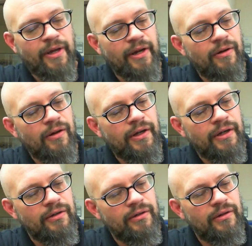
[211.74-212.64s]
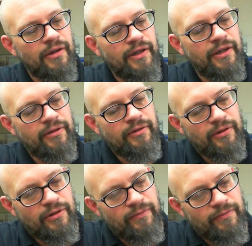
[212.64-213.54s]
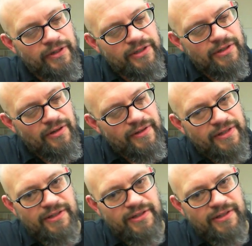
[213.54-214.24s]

back on. And then you reinstall this